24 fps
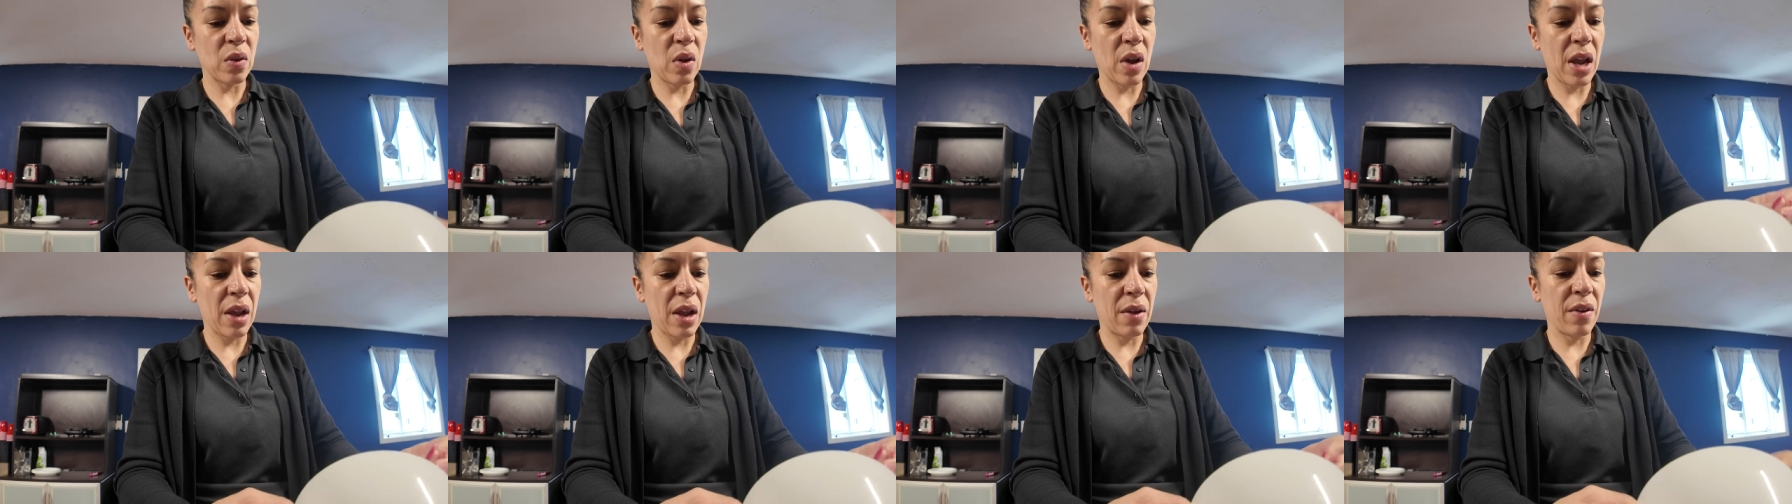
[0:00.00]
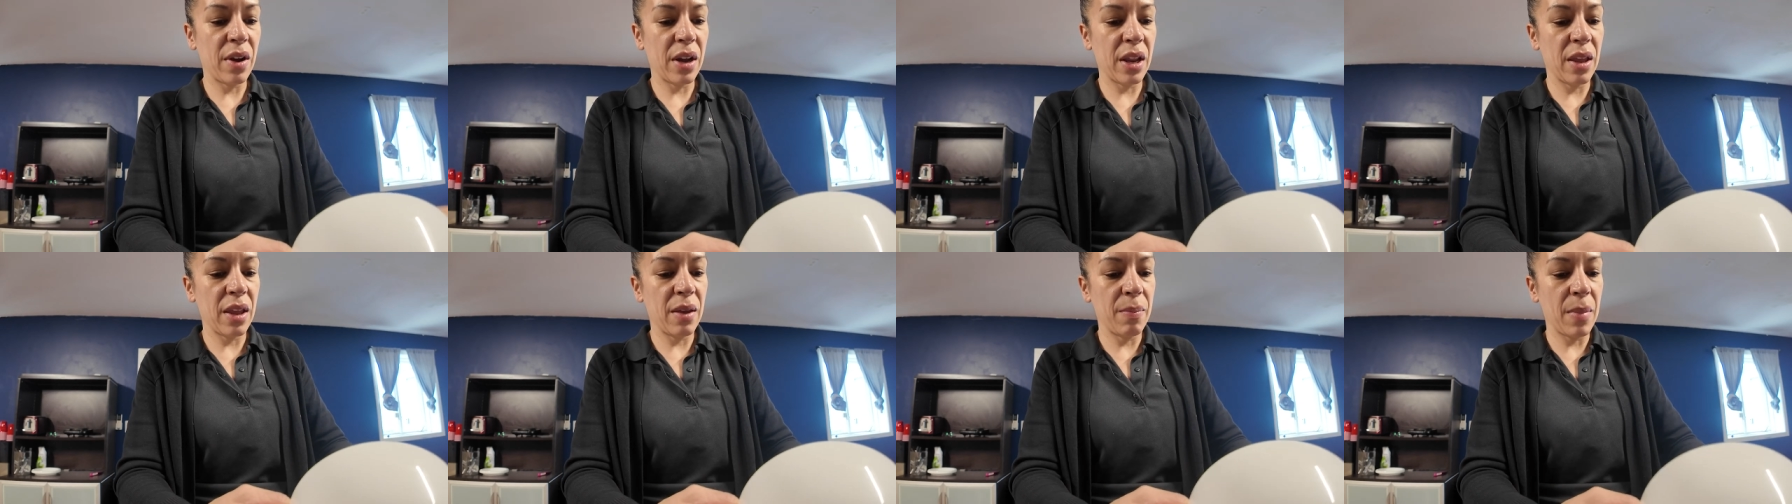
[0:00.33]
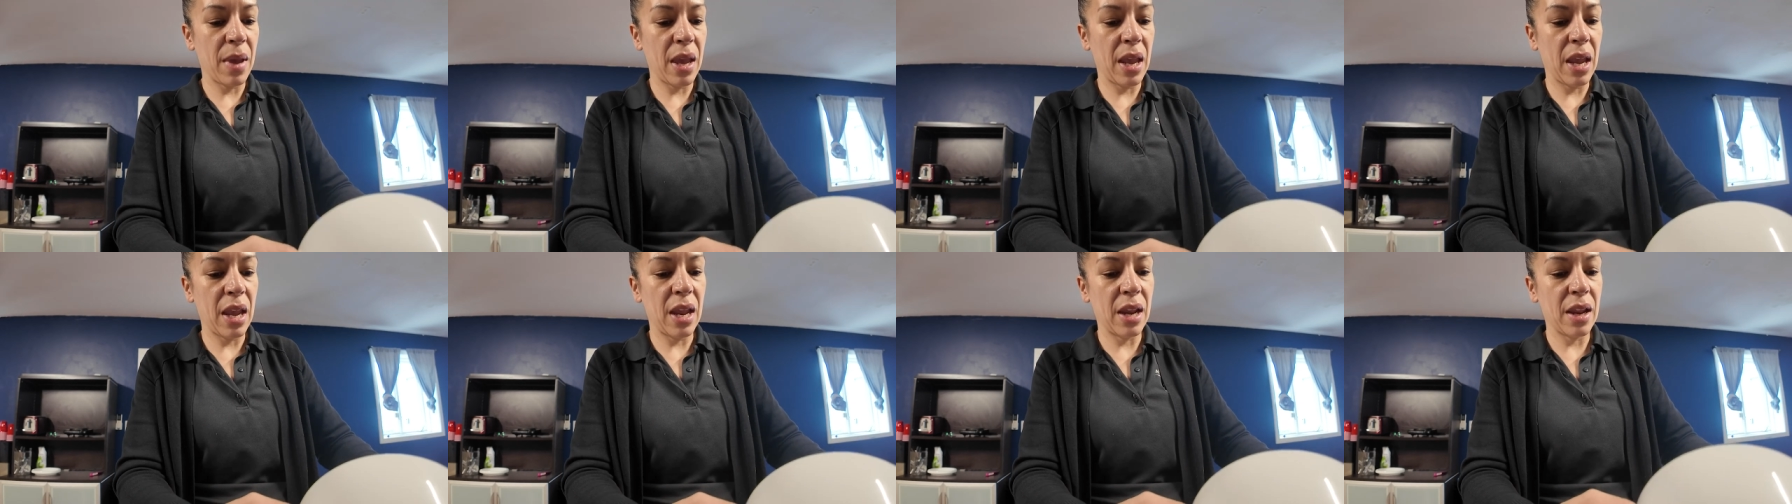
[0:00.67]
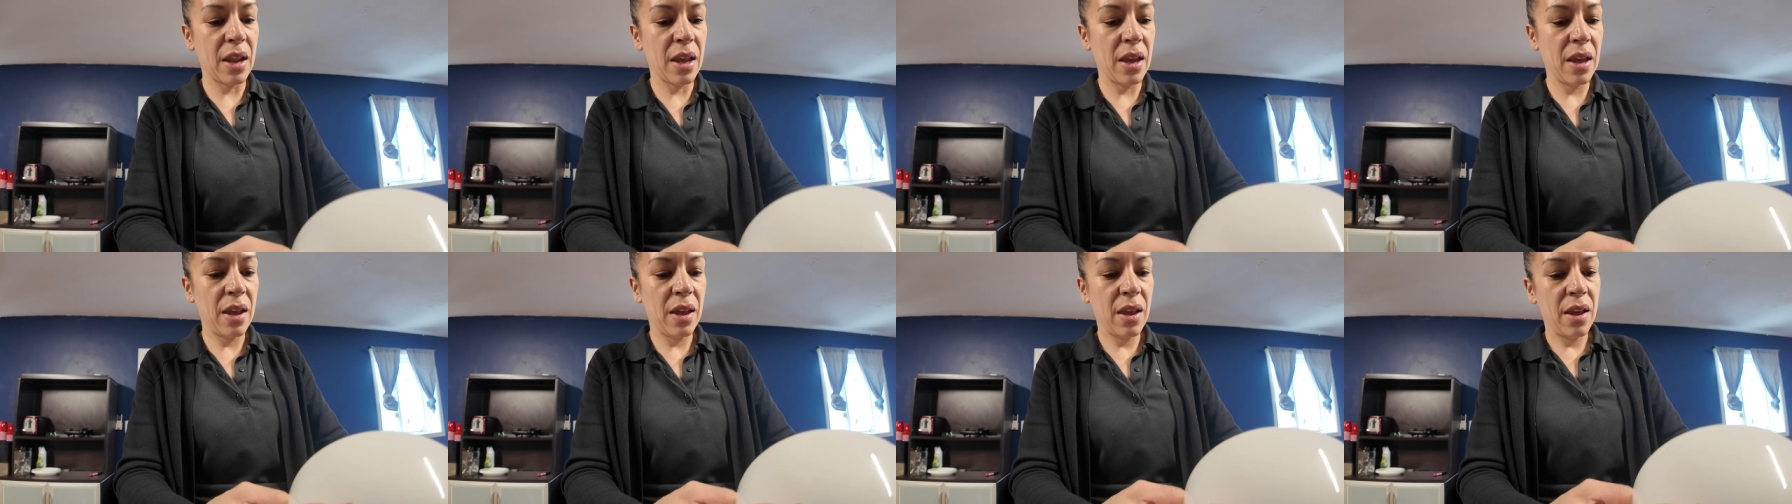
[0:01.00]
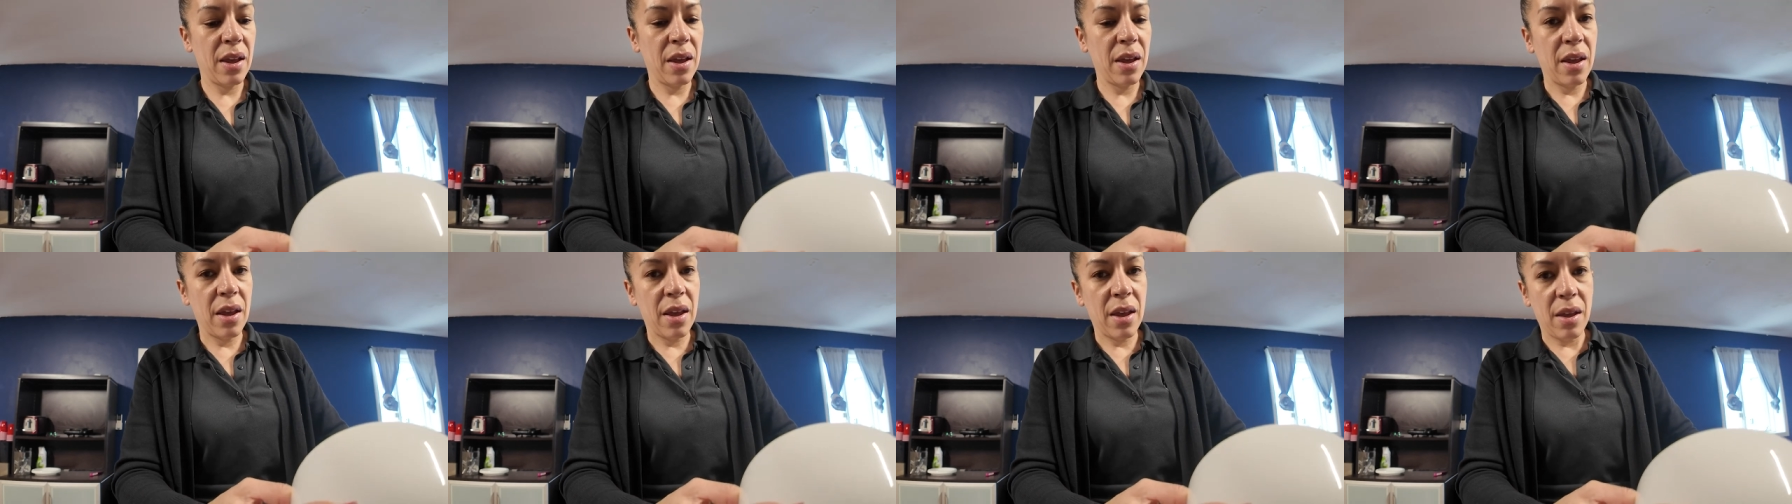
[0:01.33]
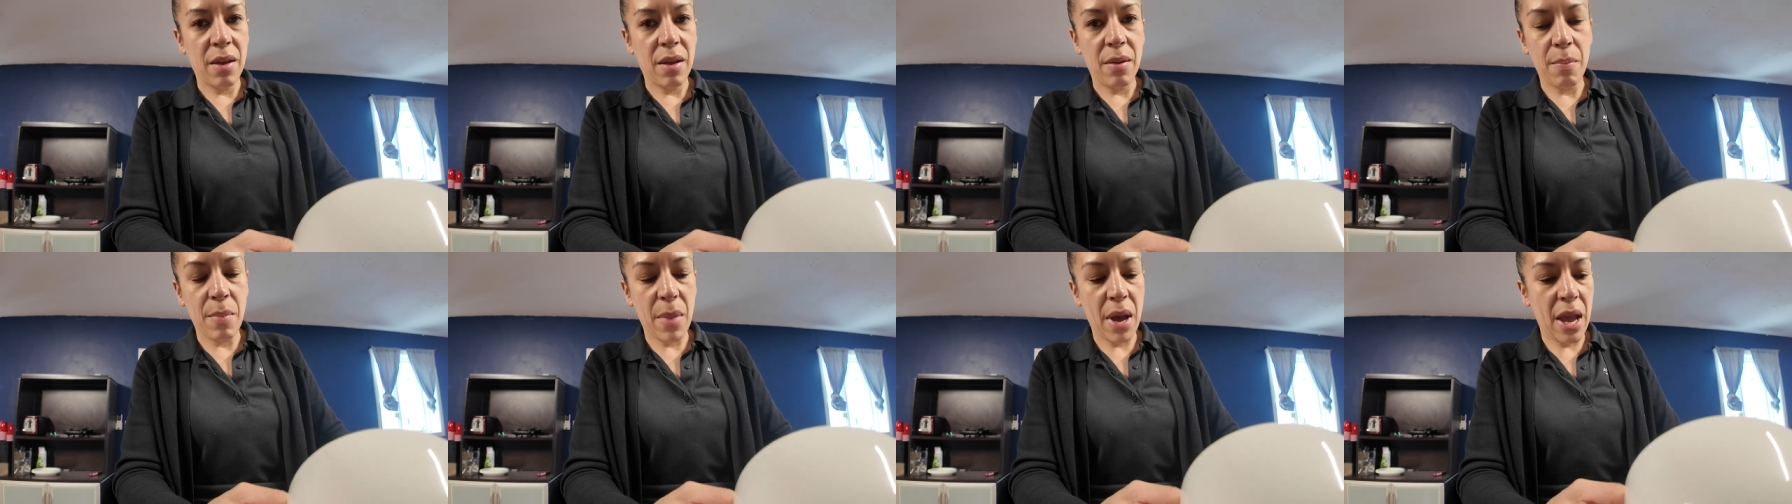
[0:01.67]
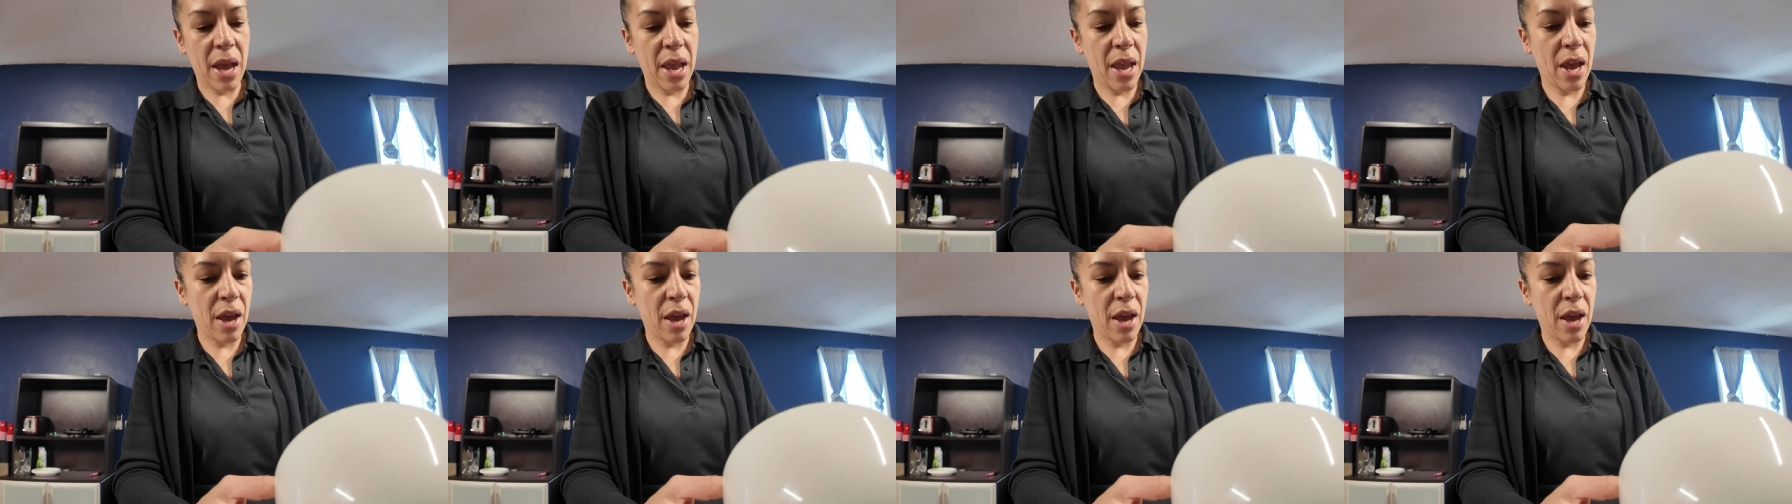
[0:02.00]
So I already made my